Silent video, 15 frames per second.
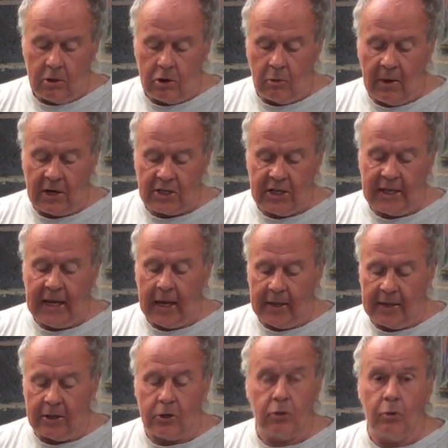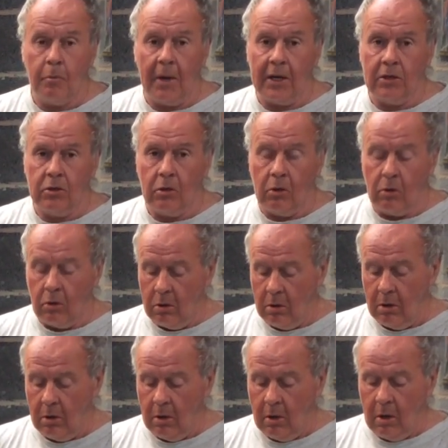to actually get it to my door.
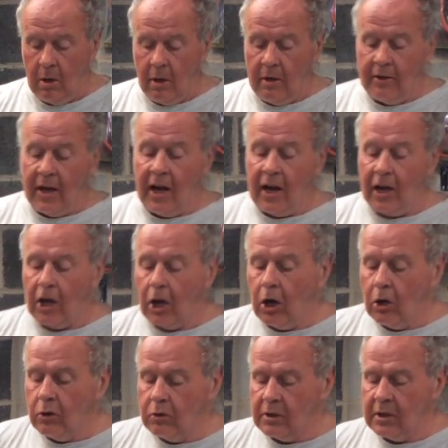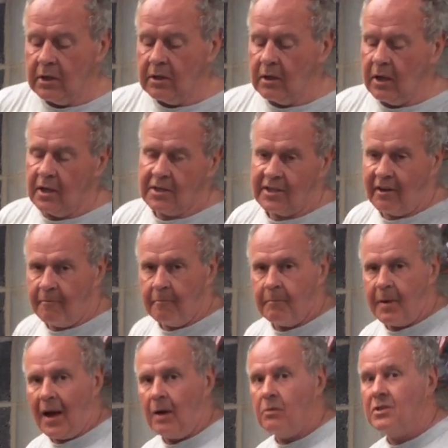That included
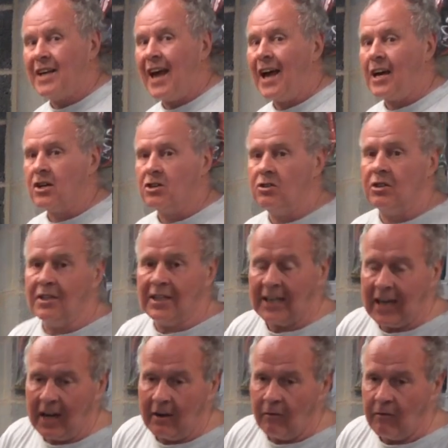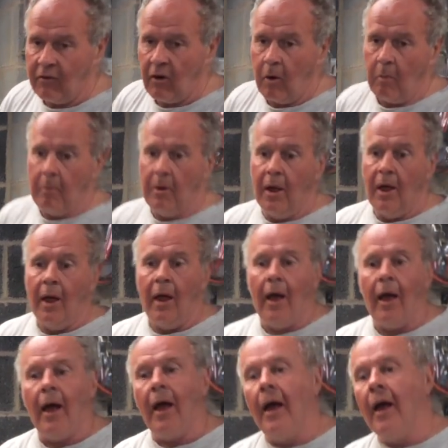£7 extra to get it from
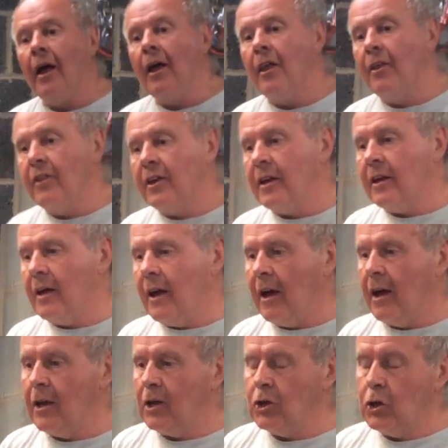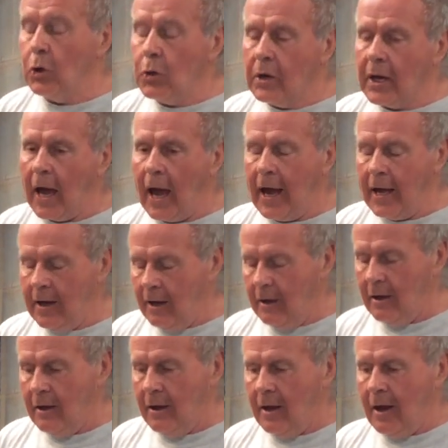the UK
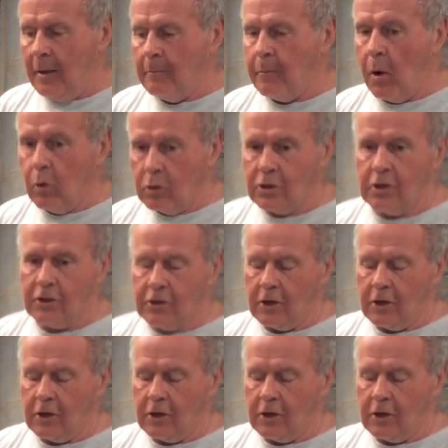postal